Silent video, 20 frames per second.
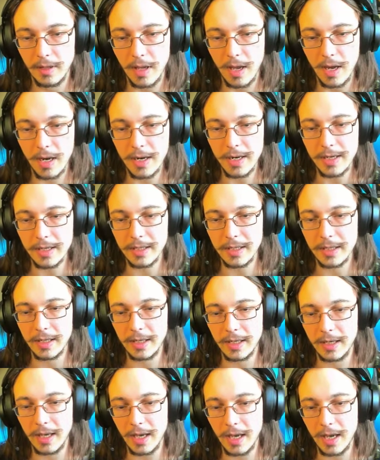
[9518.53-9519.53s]
I
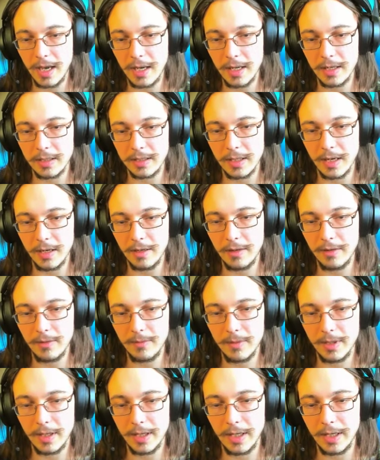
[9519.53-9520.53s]
can't. I don't know
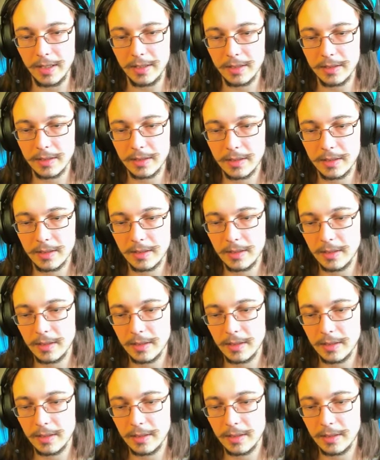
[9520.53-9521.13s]
where it is.